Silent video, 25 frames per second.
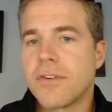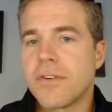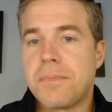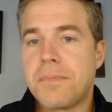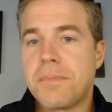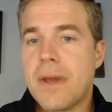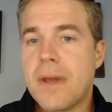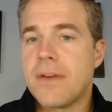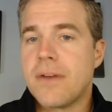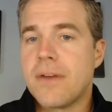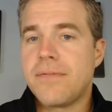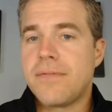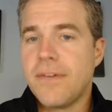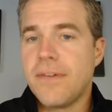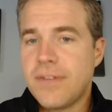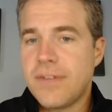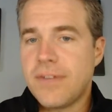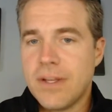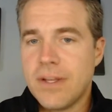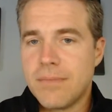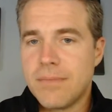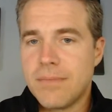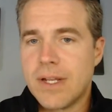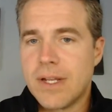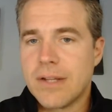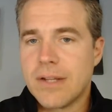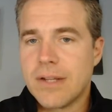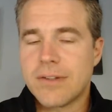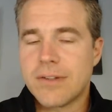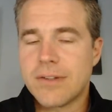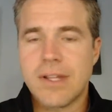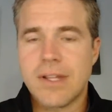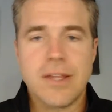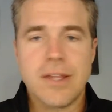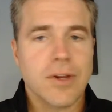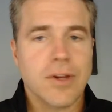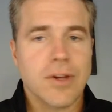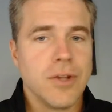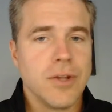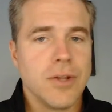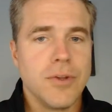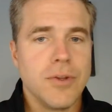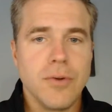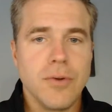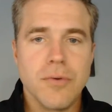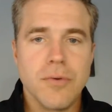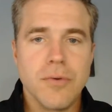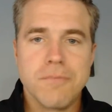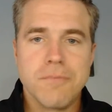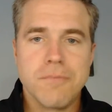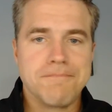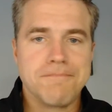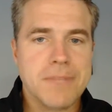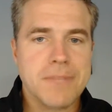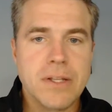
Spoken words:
span of 15 minutes that you can do